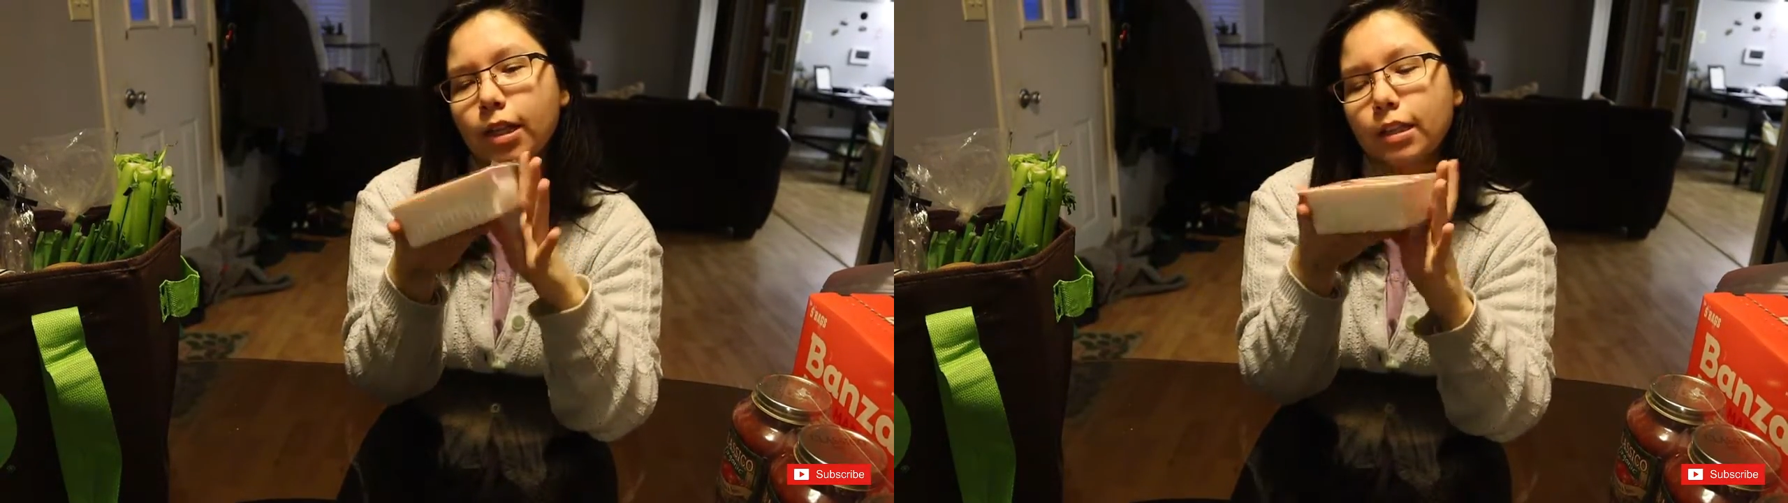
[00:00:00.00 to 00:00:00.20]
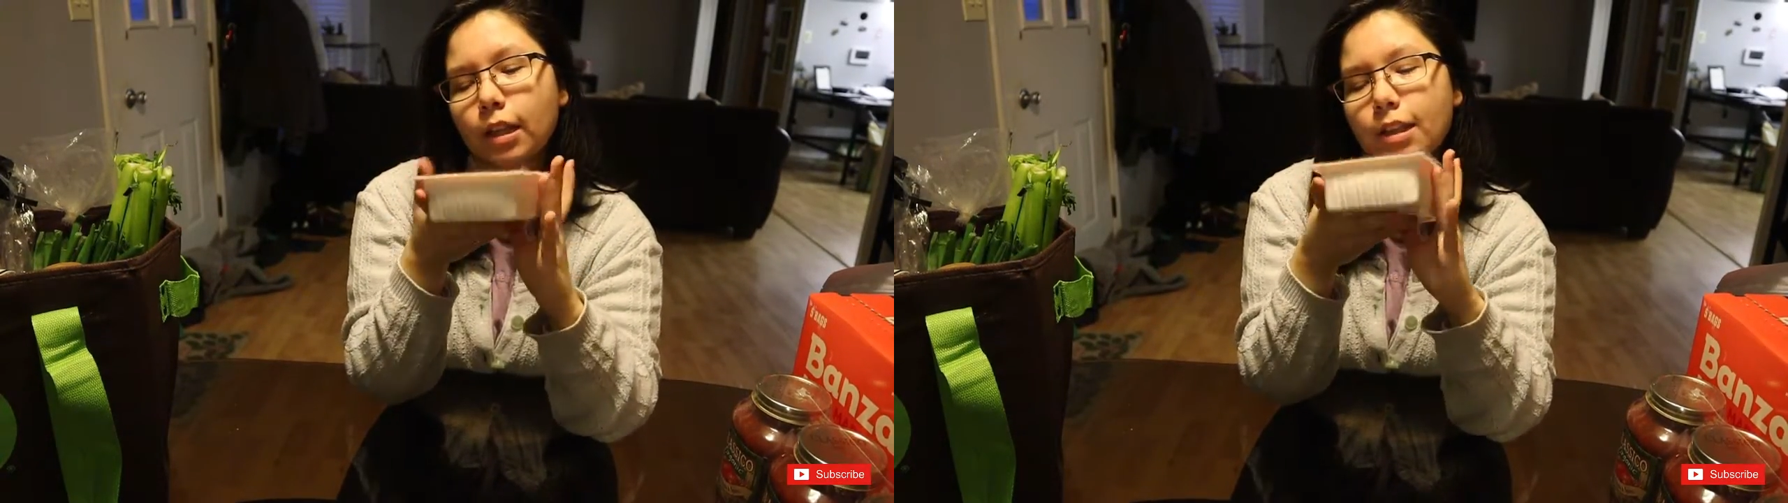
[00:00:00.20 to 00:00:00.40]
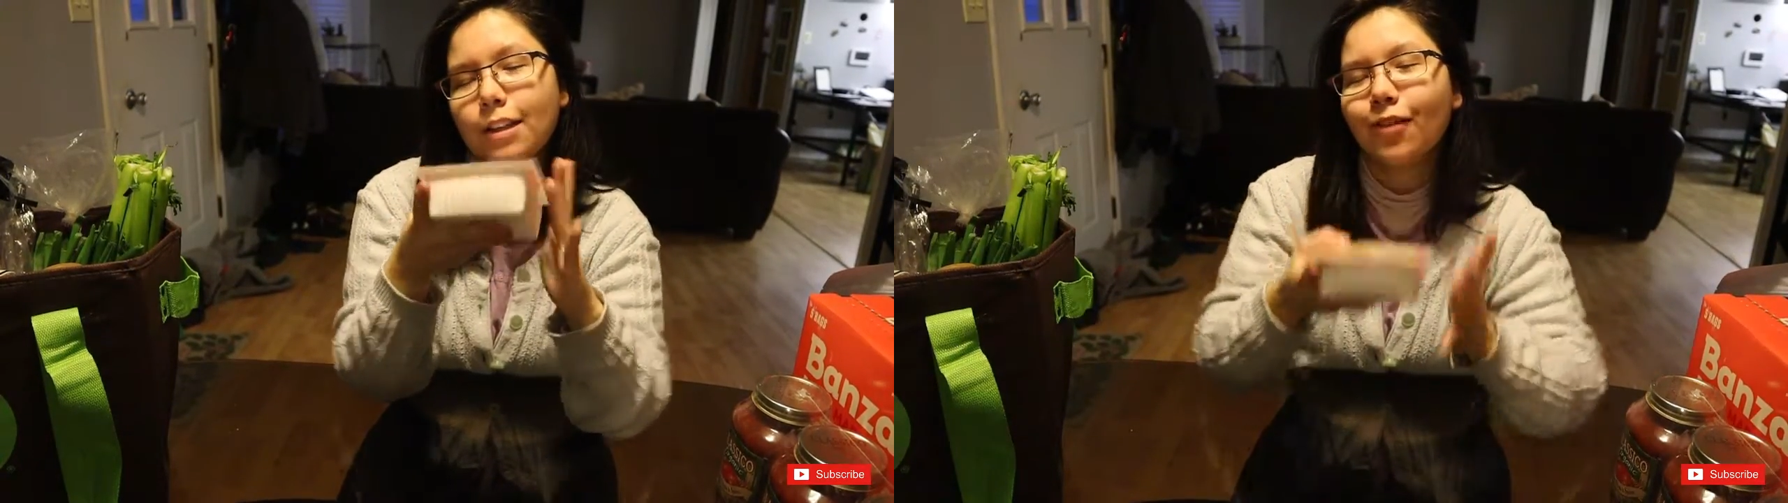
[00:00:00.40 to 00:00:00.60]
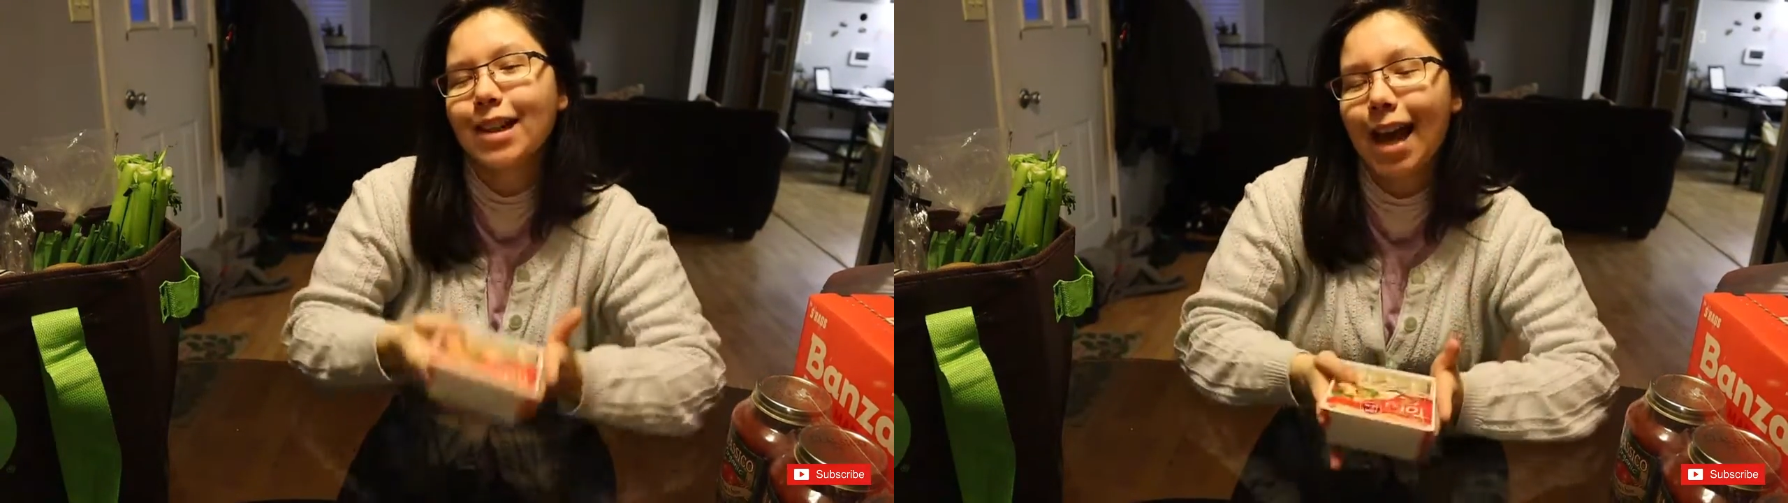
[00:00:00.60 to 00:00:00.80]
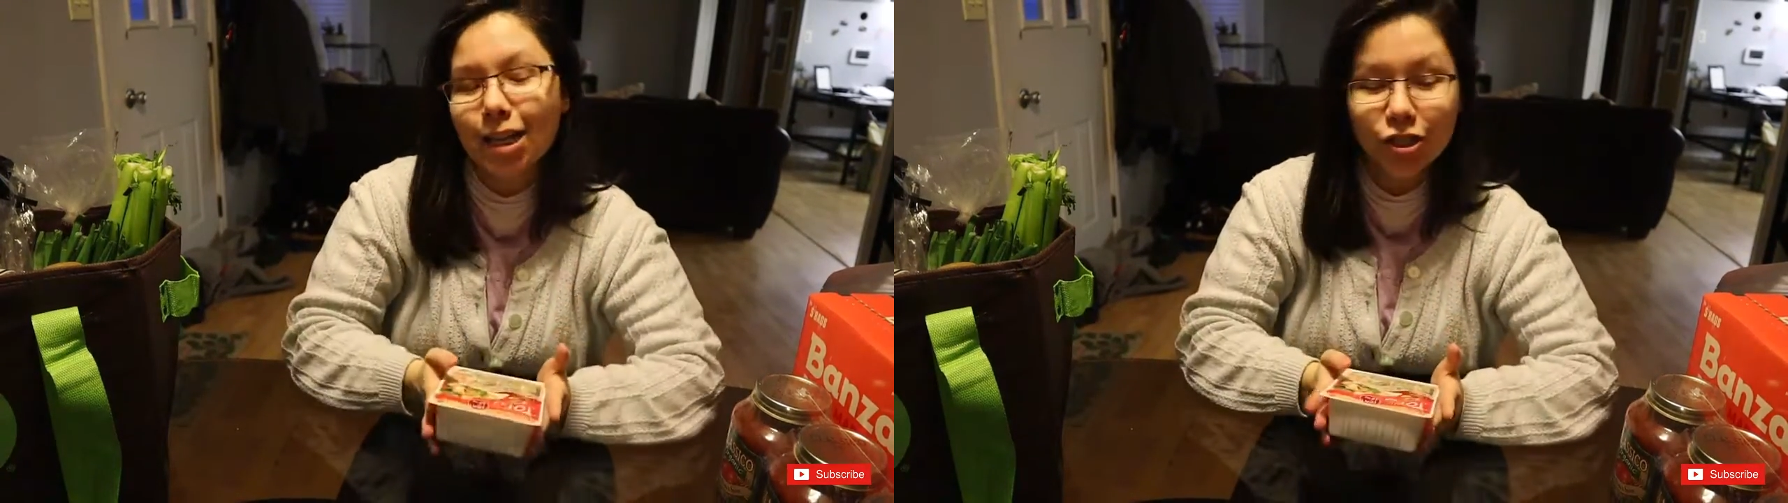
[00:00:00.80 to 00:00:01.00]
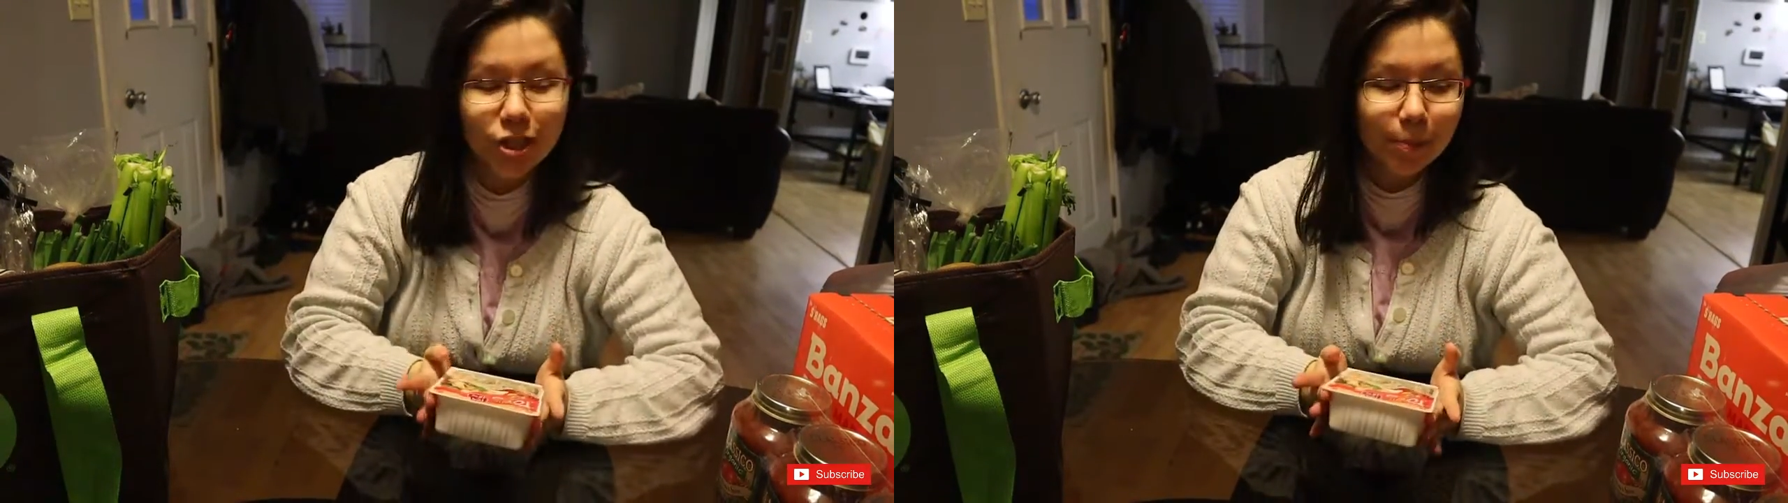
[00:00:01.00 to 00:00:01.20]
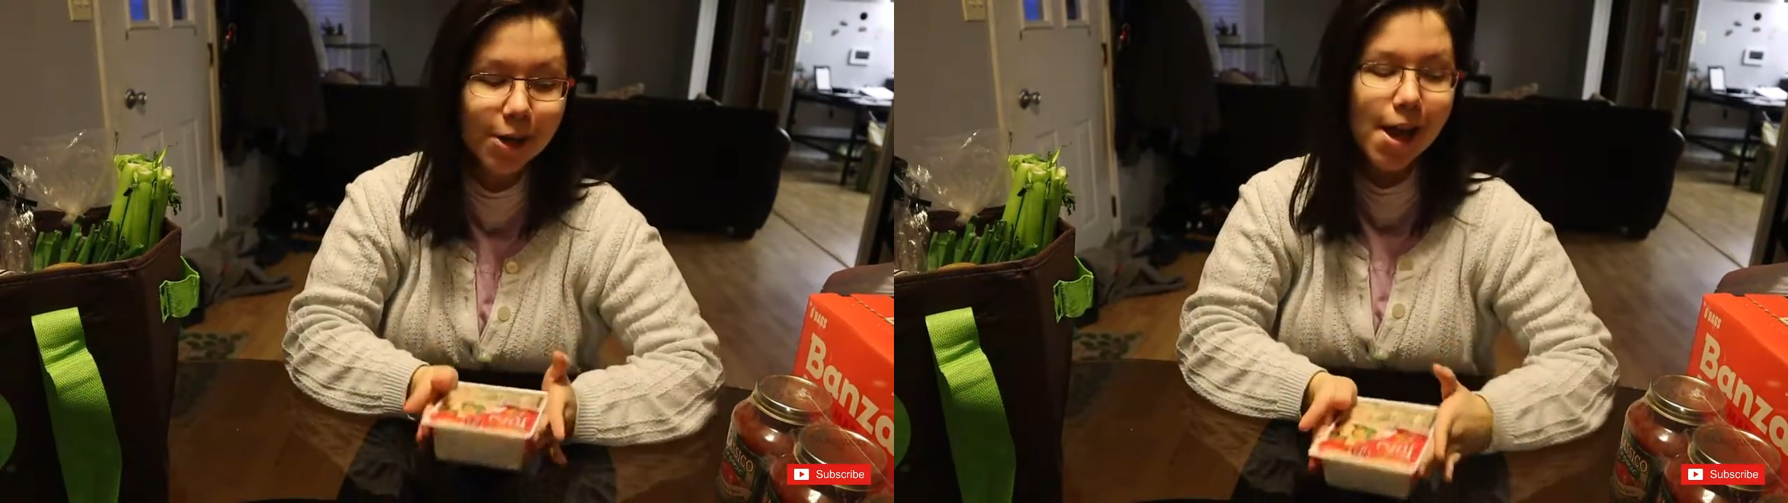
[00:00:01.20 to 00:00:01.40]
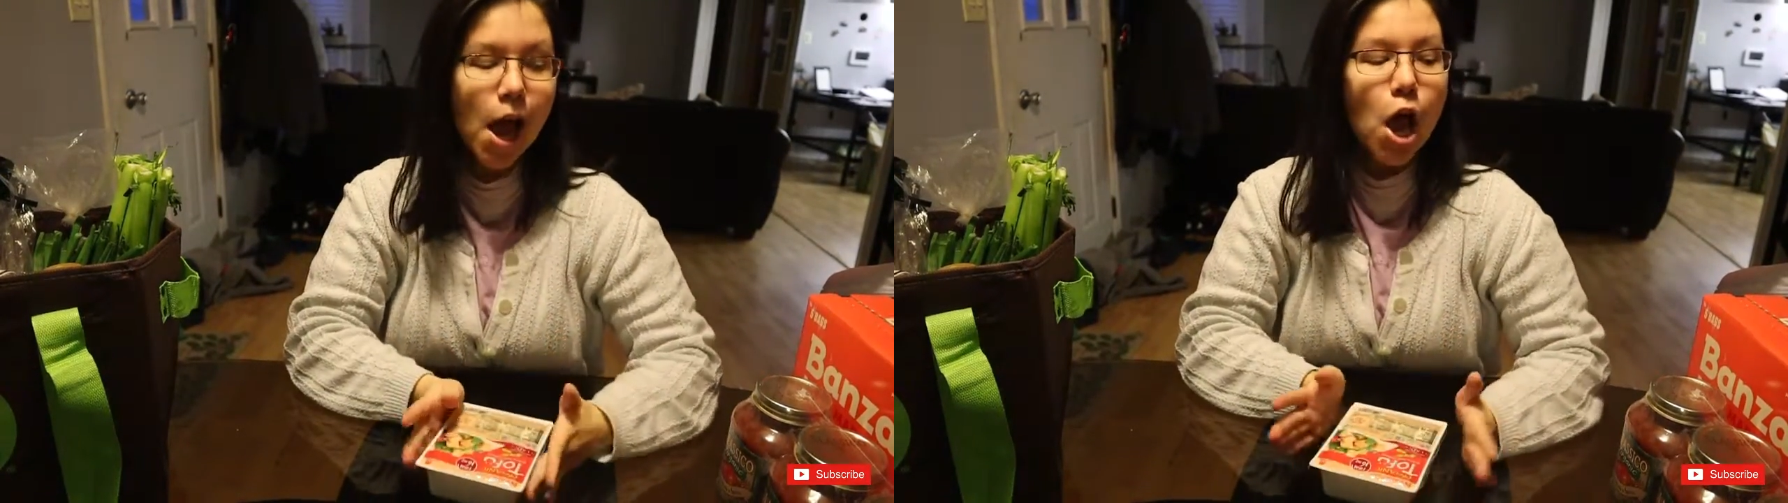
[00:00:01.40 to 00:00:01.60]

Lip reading: and stuff like that. It's cheaper.